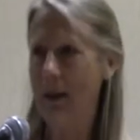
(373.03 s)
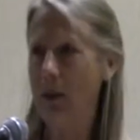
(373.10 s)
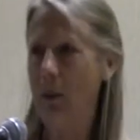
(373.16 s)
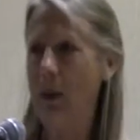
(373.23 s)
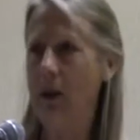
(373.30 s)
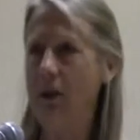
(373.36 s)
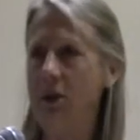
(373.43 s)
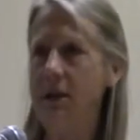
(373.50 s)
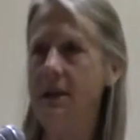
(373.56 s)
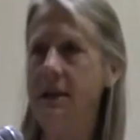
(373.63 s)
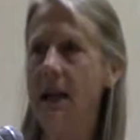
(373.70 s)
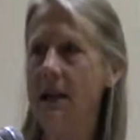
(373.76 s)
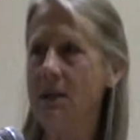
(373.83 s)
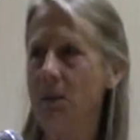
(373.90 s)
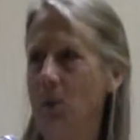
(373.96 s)
we are
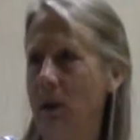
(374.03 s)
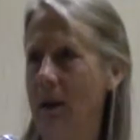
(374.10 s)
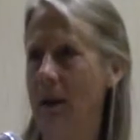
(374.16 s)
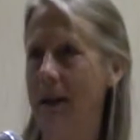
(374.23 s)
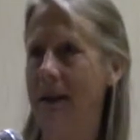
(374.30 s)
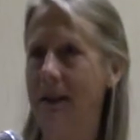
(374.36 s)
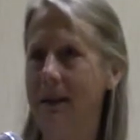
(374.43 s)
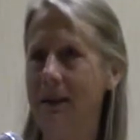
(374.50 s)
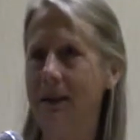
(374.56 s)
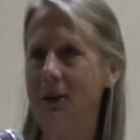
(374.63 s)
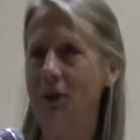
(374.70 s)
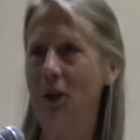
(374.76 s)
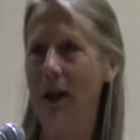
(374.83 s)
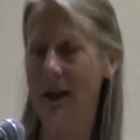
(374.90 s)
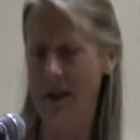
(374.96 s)
desperately
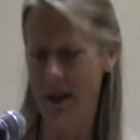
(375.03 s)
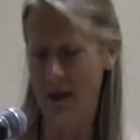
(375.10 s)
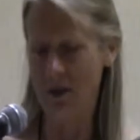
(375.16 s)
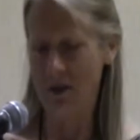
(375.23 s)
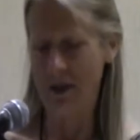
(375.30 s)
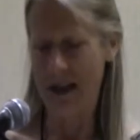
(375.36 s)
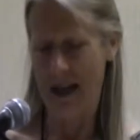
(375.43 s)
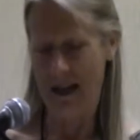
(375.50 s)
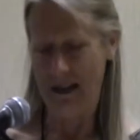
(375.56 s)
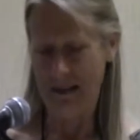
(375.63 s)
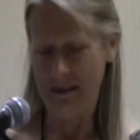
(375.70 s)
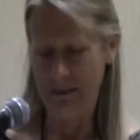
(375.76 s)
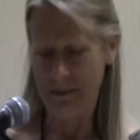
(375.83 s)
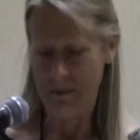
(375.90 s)
trying to understand.